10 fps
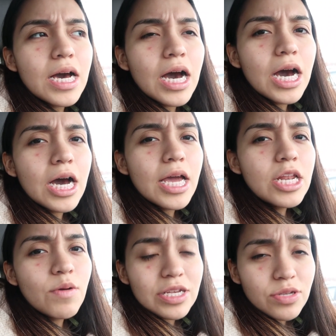
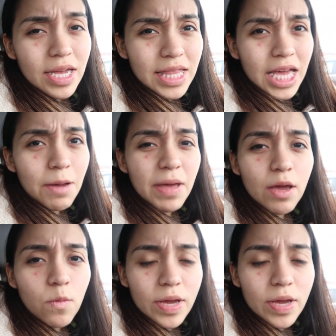Anyway, so I think I'm 8